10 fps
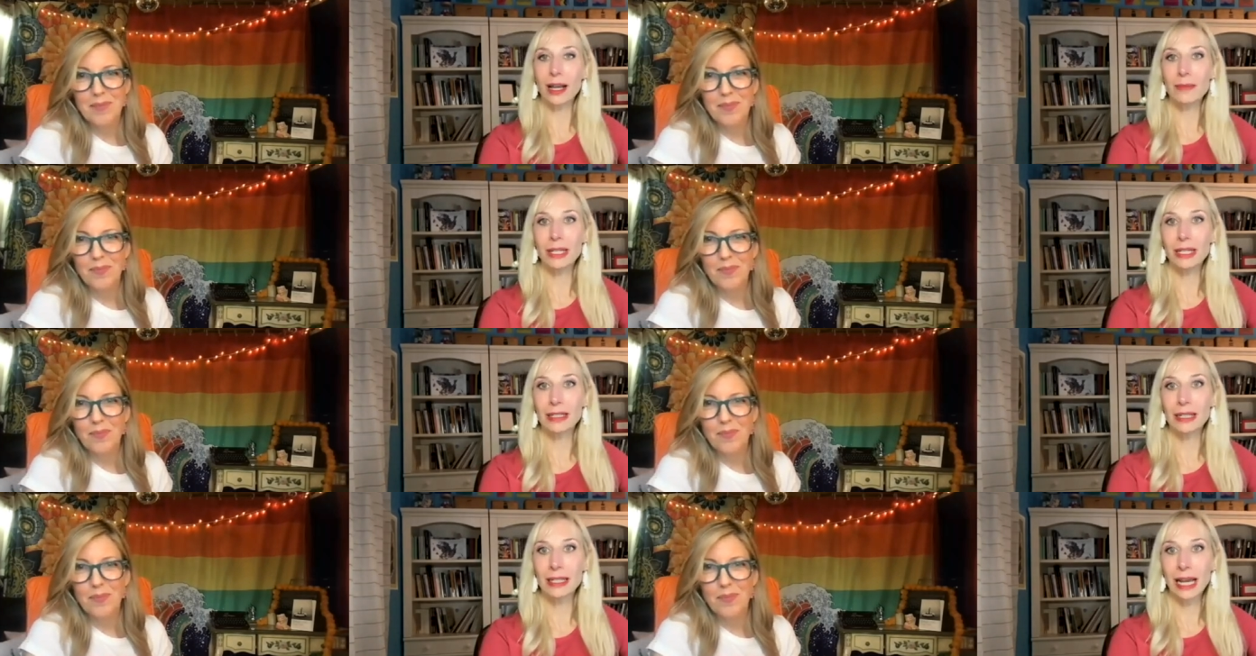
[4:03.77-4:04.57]
Speaker 1: I
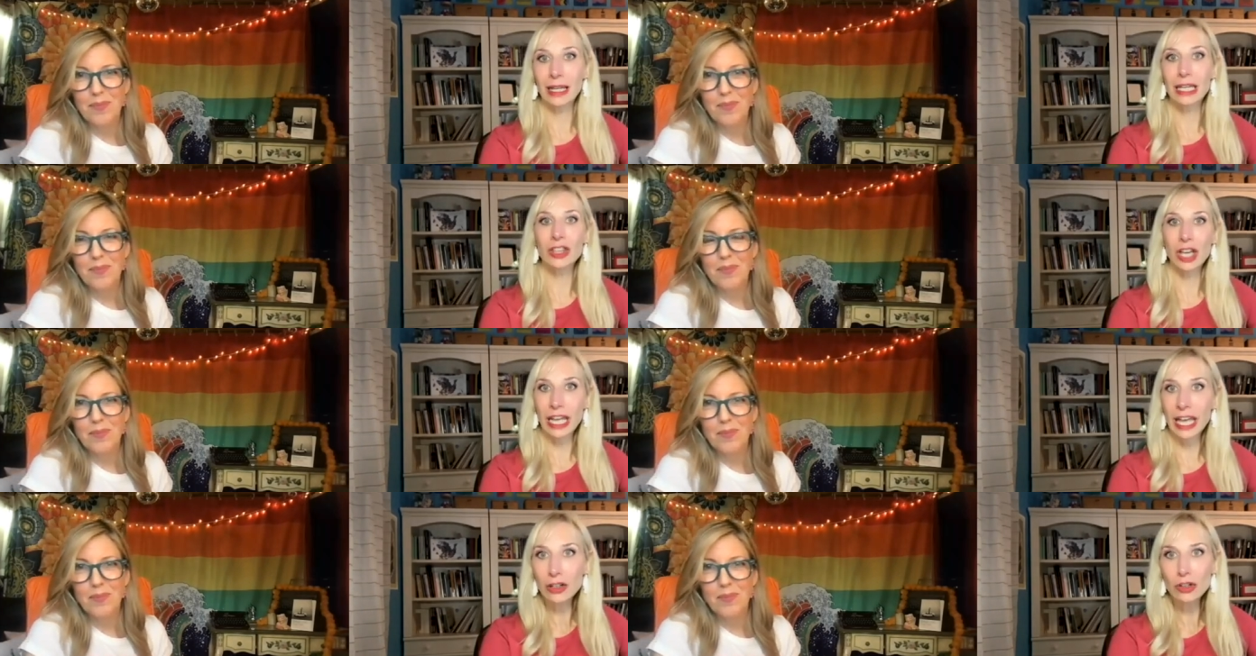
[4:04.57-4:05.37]
mean, that
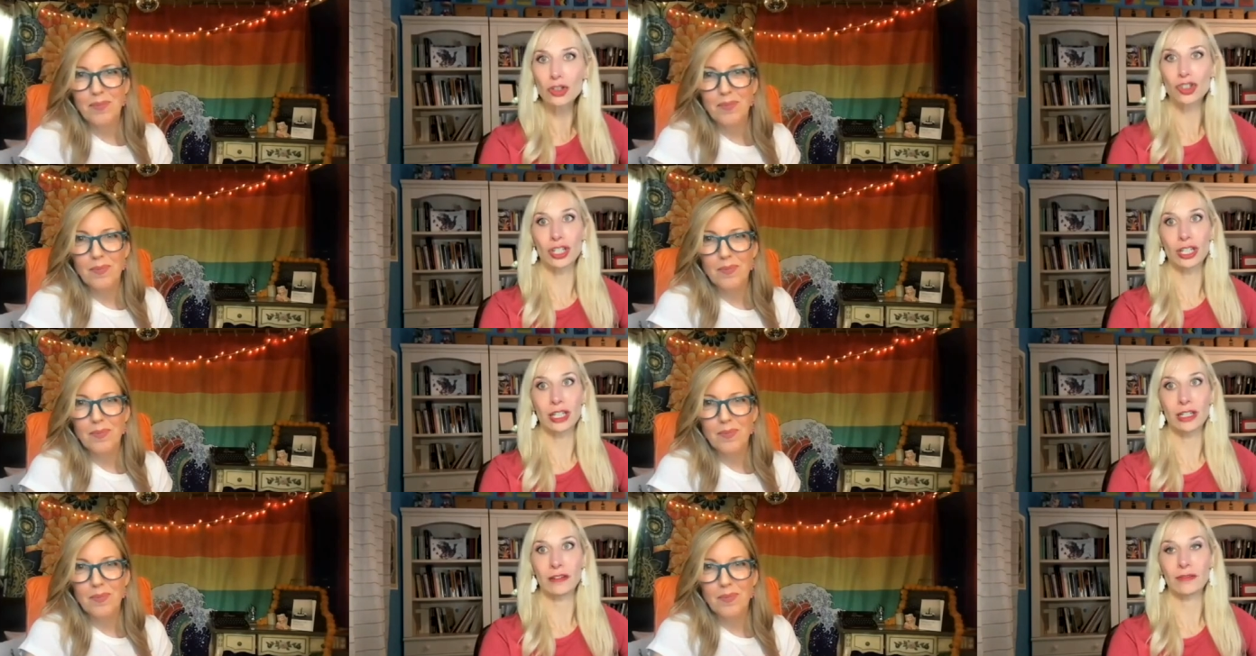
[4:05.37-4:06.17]
the
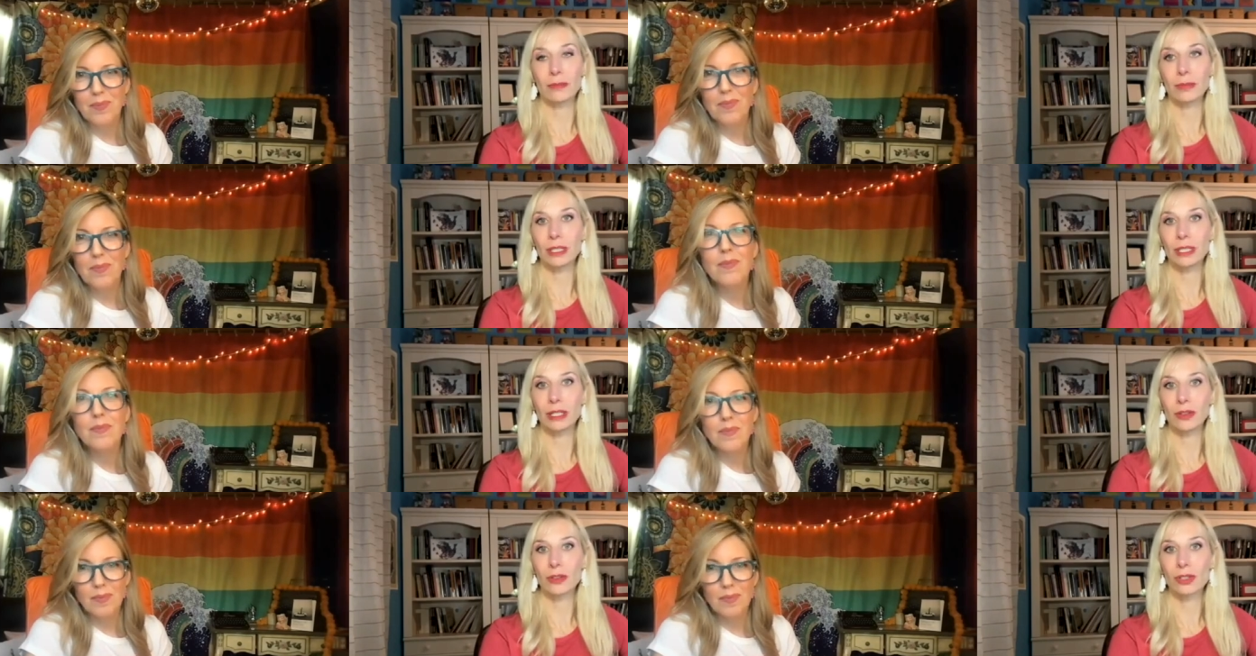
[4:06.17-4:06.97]
energy of the
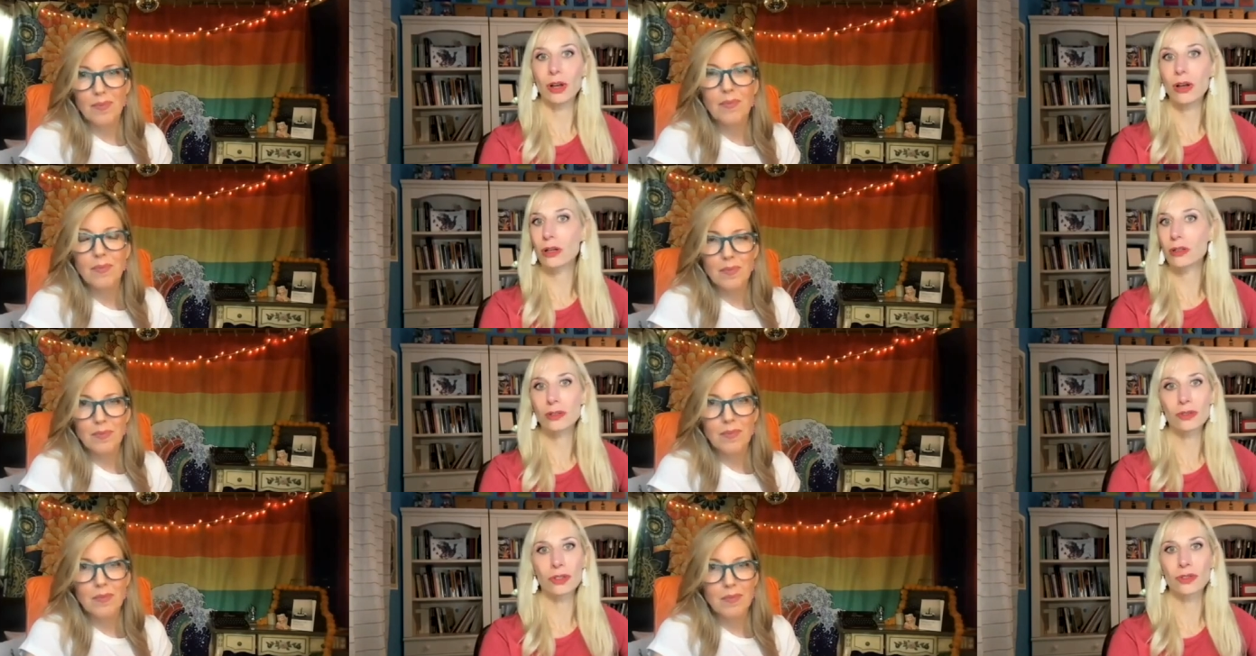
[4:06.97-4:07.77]
particular
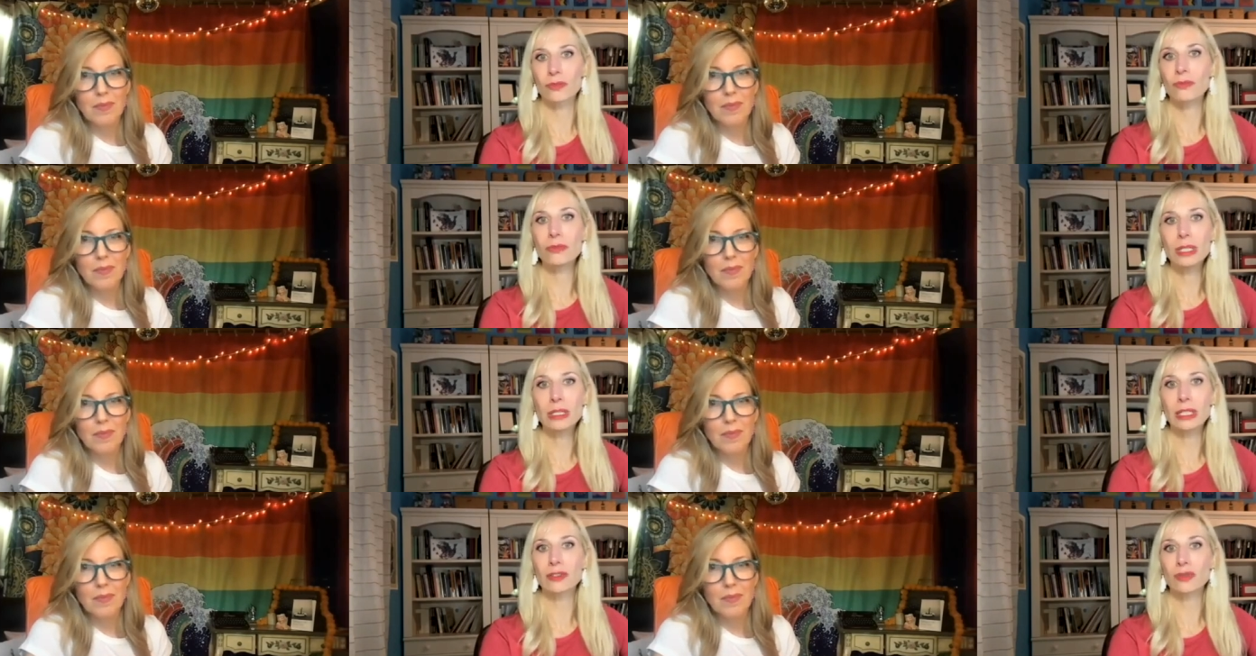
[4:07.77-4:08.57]
songs just
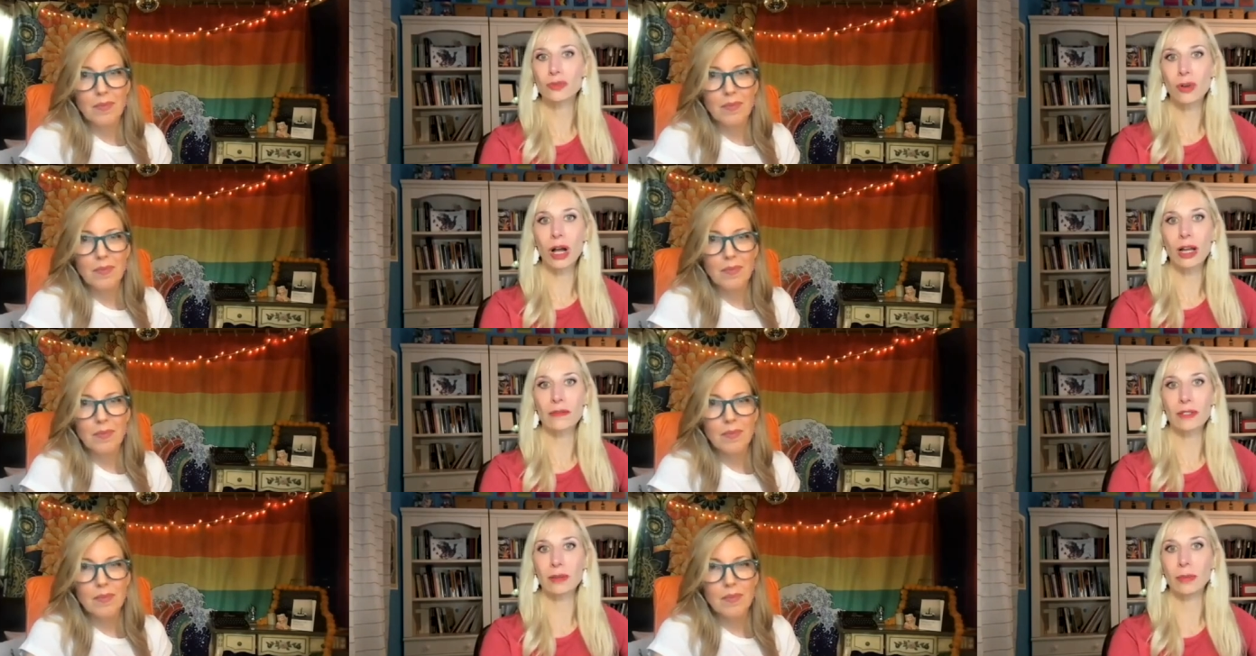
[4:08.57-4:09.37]
really
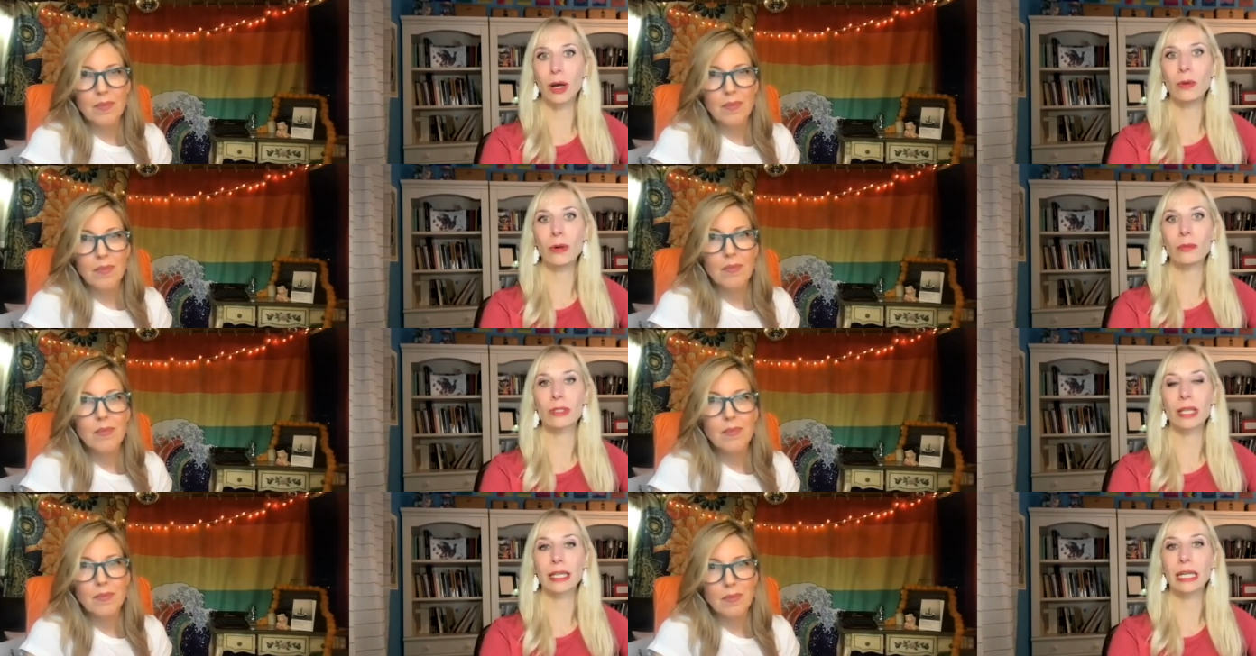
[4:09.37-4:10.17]
drives the
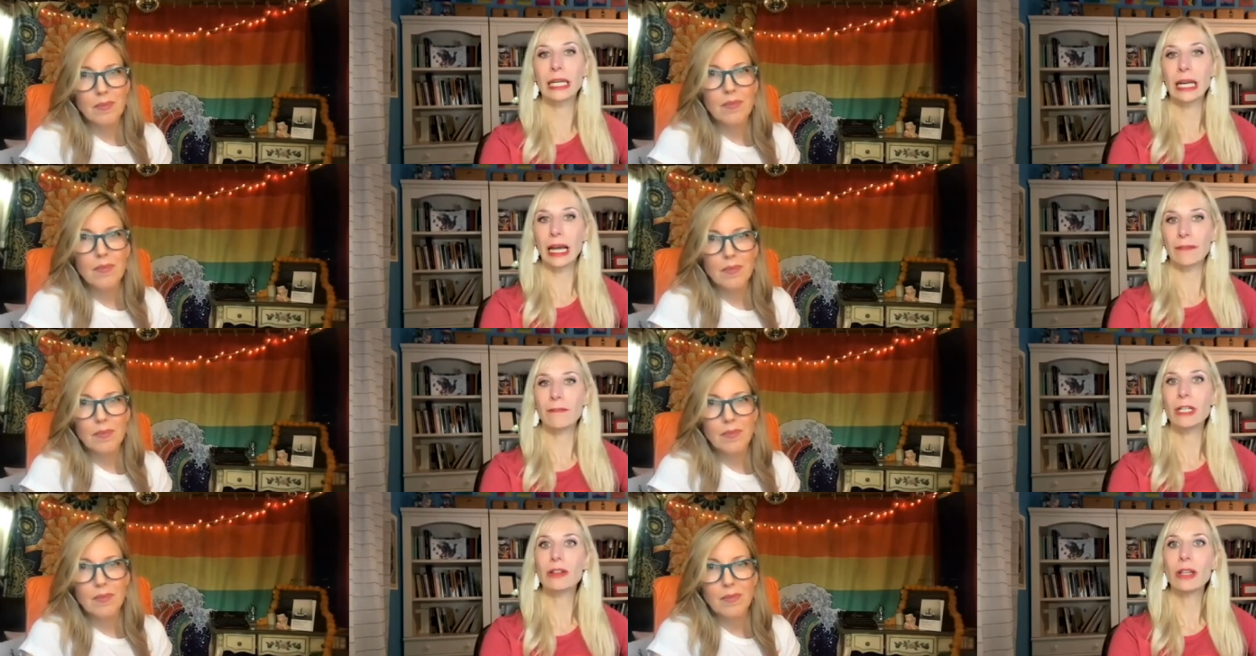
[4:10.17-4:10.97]
poems. Like, I
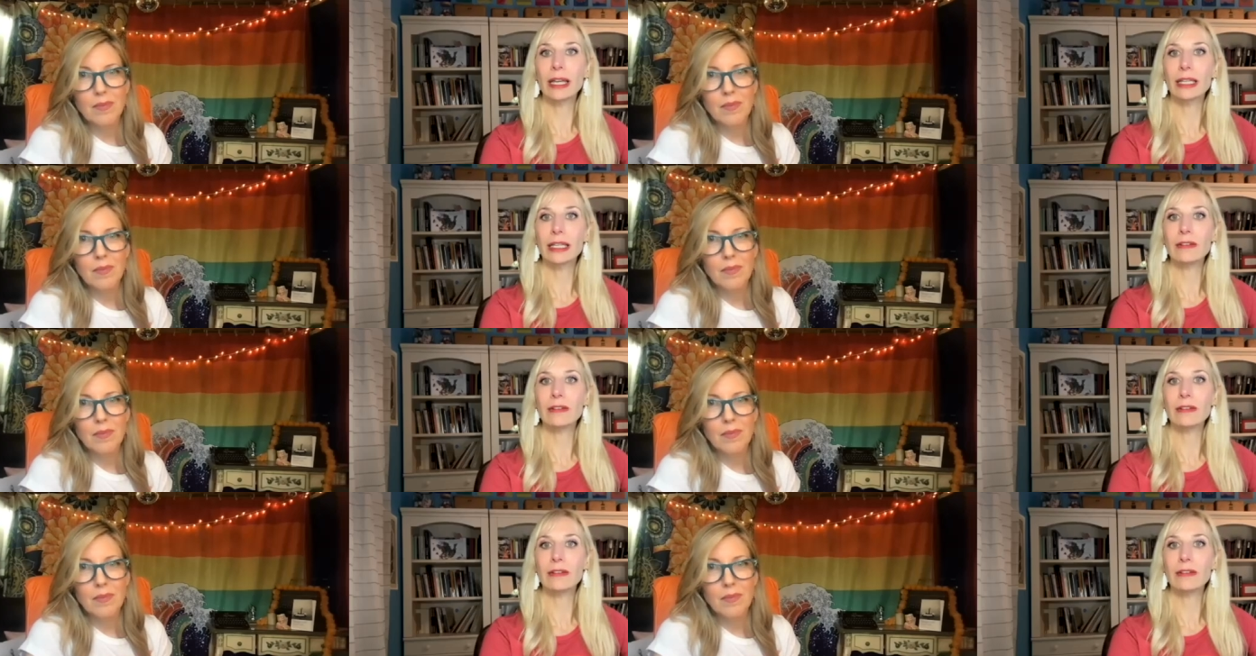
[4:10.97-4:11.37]
feel like